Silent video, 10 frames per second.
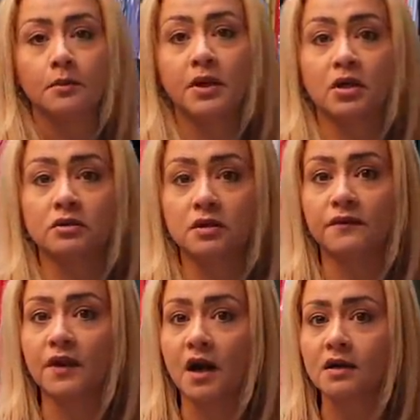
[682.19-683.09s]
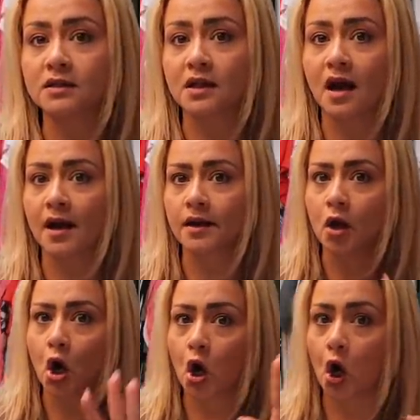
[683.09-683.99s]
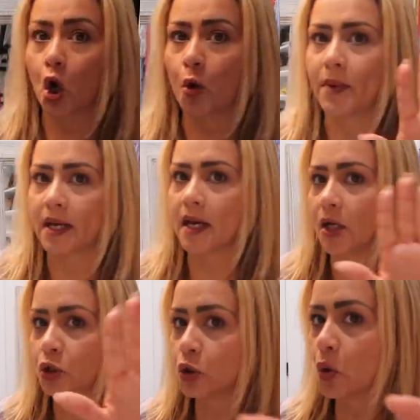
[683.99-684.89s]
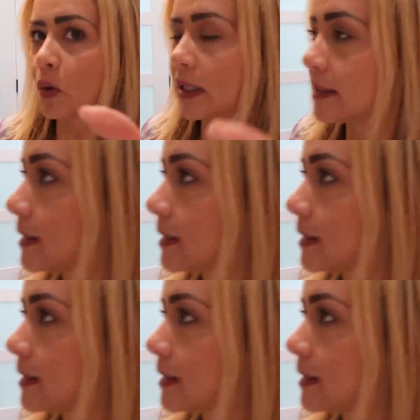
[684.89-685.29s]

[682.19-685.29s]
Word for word: because if they are tight, oh my god, you don't want to